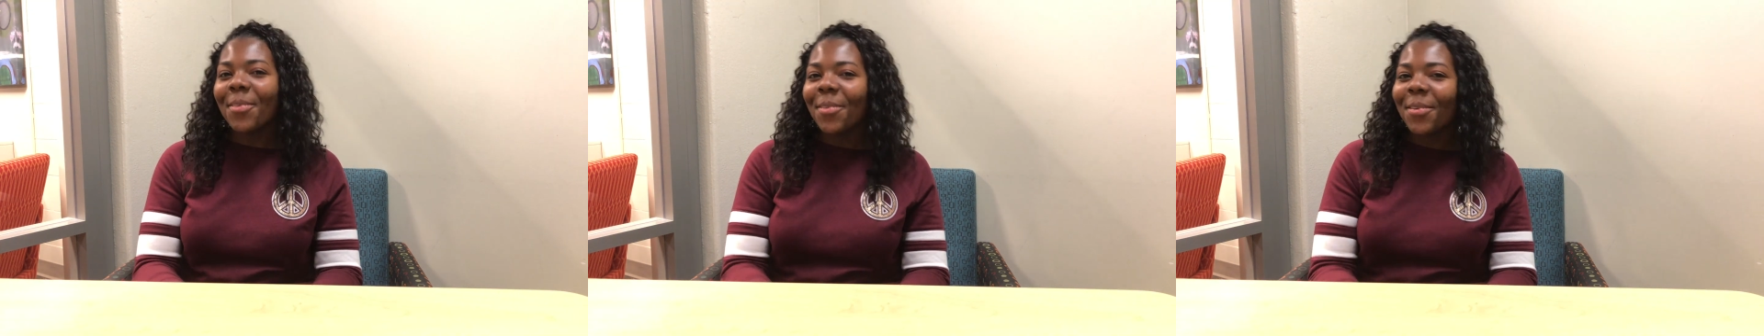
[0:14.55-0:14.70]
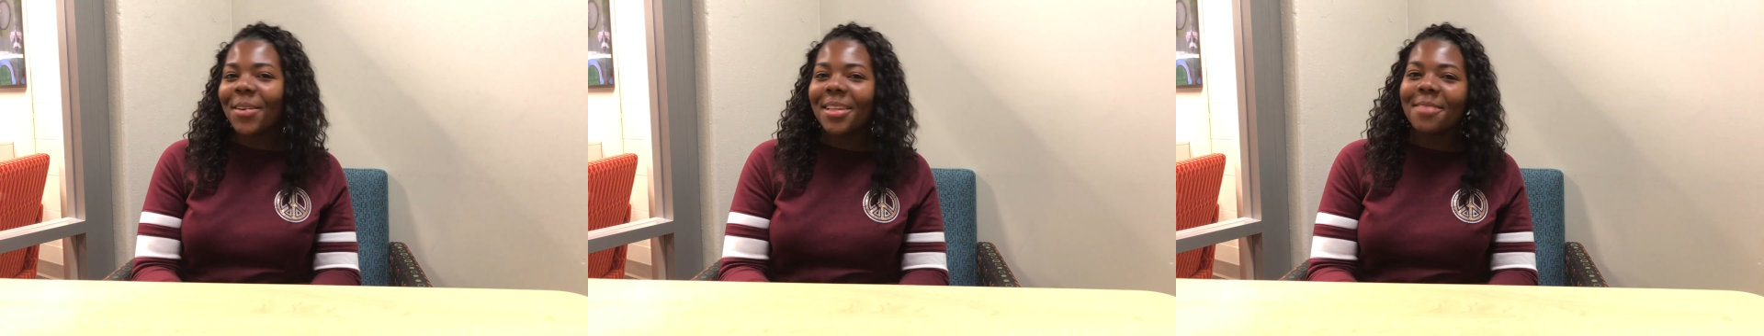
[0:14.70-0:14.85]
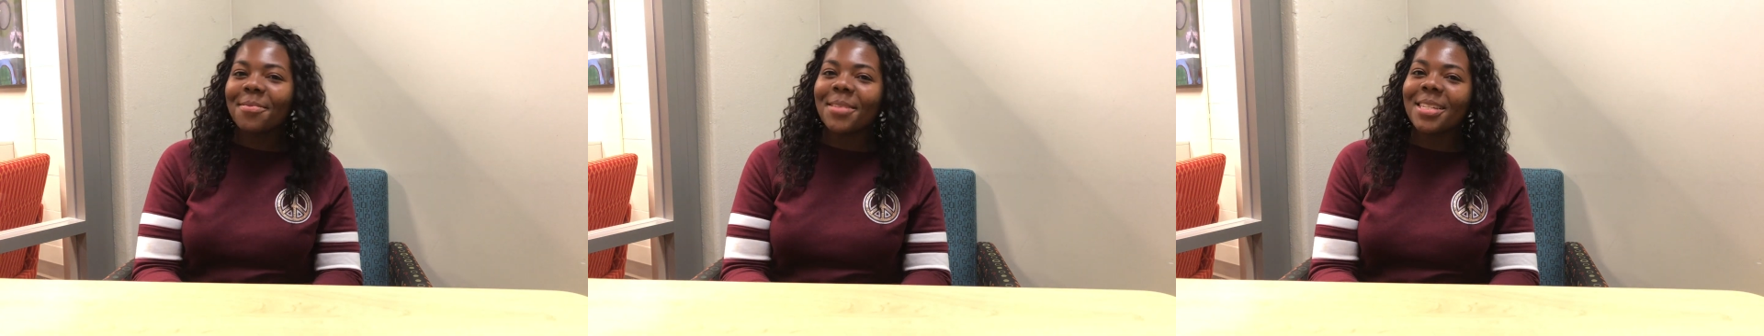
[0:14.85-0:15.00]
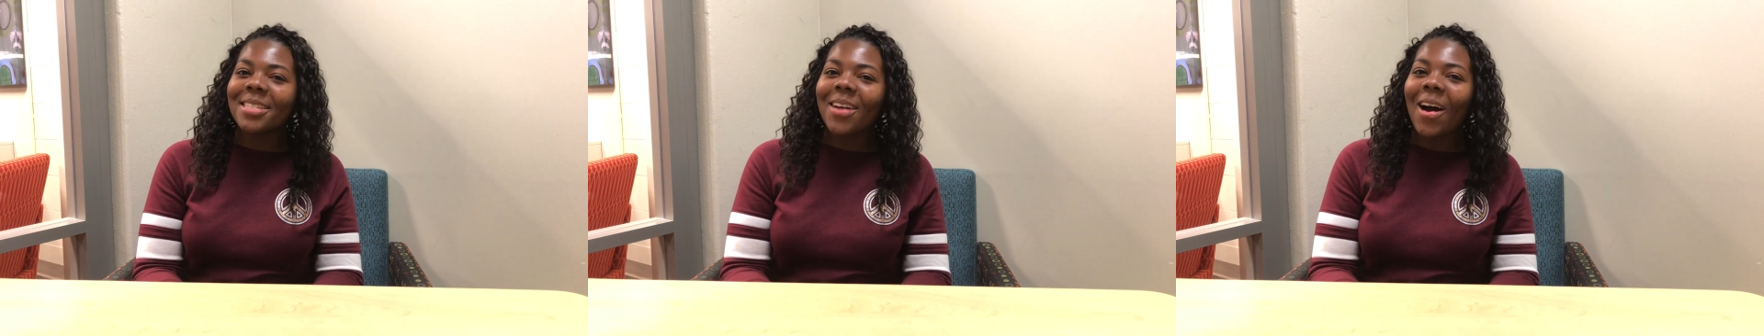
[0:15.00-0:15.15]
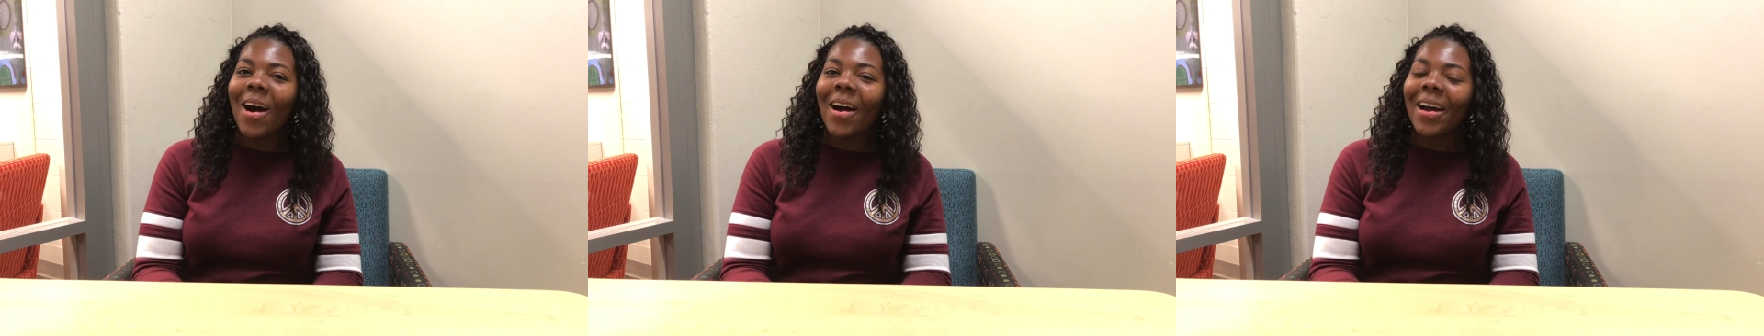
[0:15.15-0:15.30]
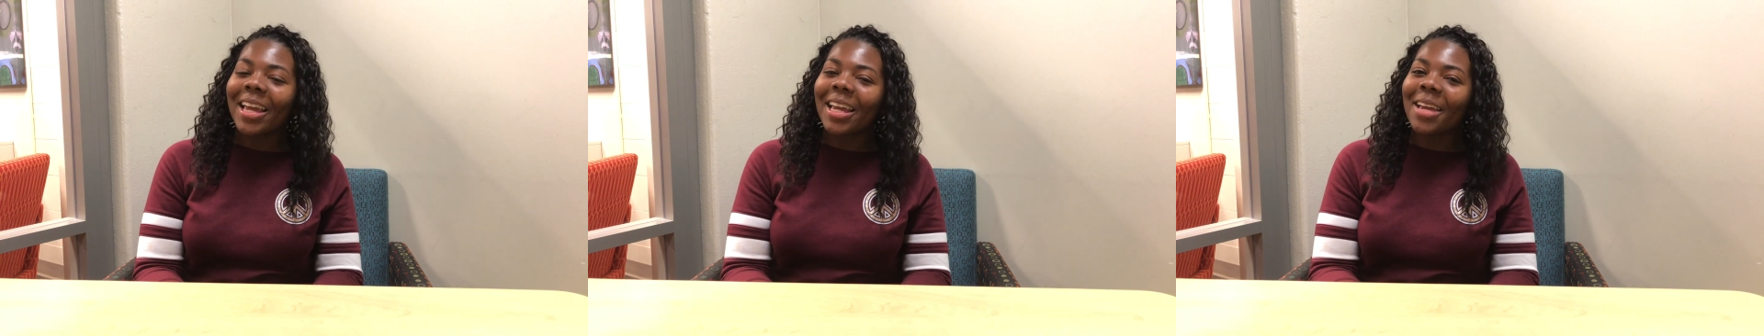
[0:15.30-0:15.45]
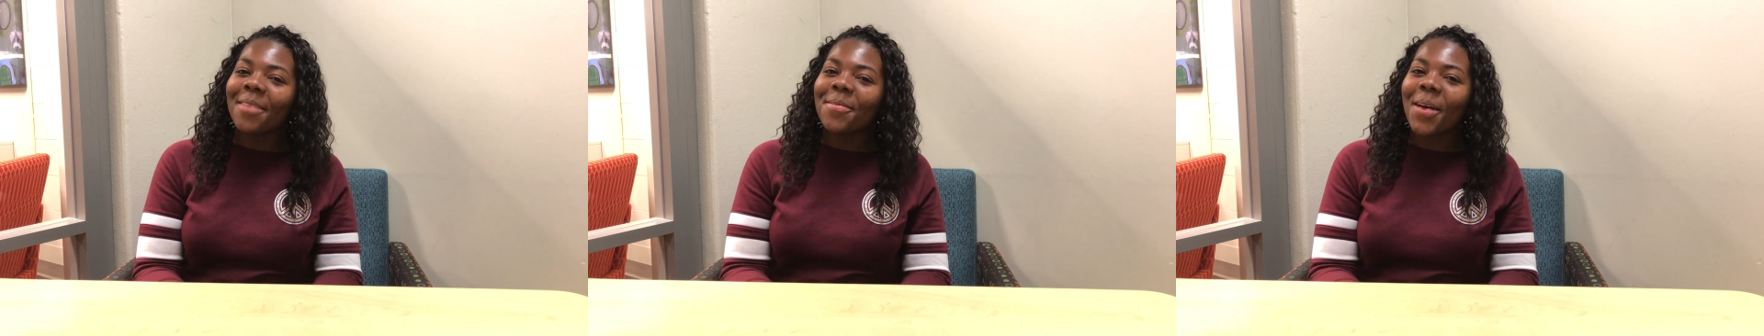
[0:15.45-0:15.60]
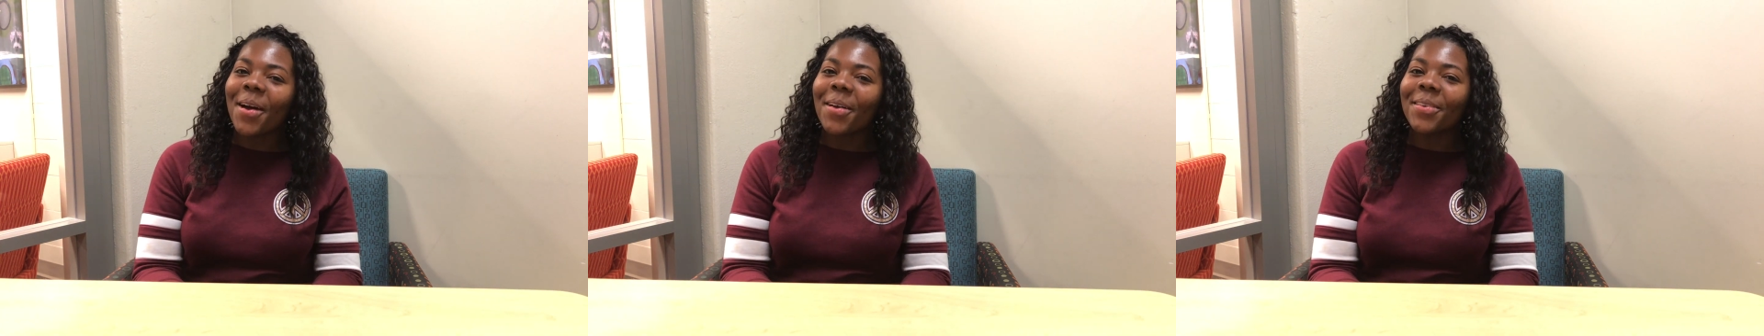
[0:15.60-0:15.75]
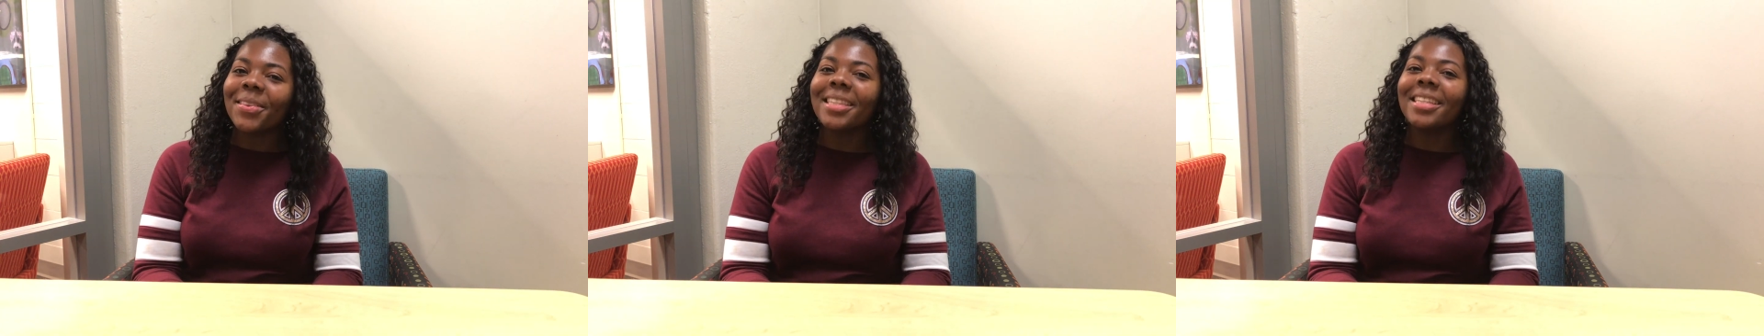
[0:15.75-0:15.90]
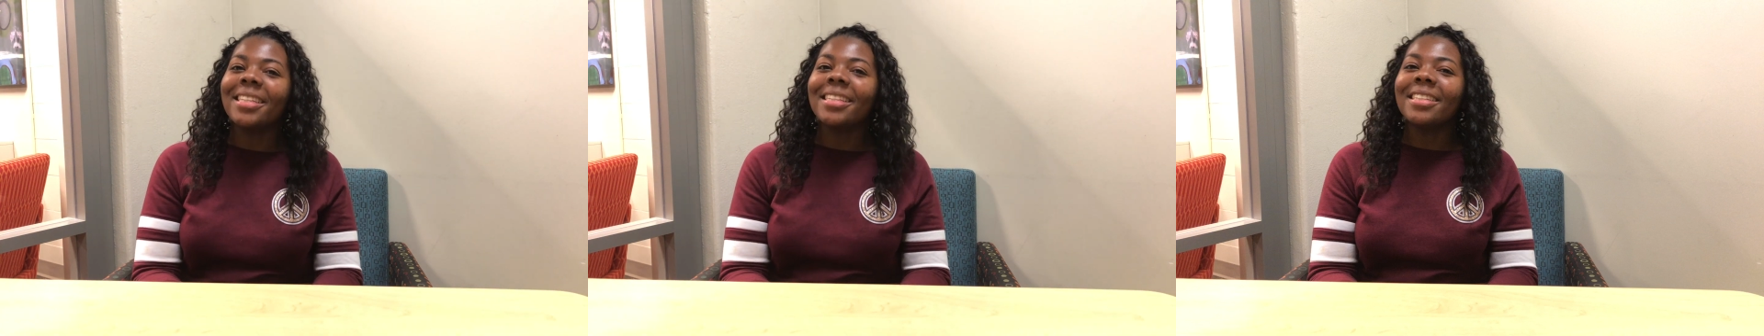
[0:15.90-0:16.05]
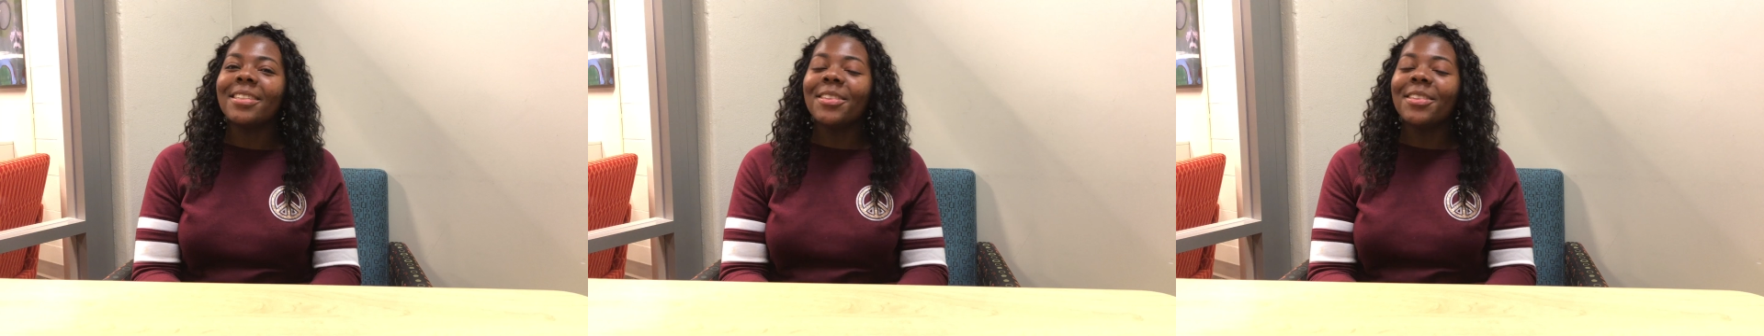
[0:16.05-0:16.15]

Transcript: going to be talking about the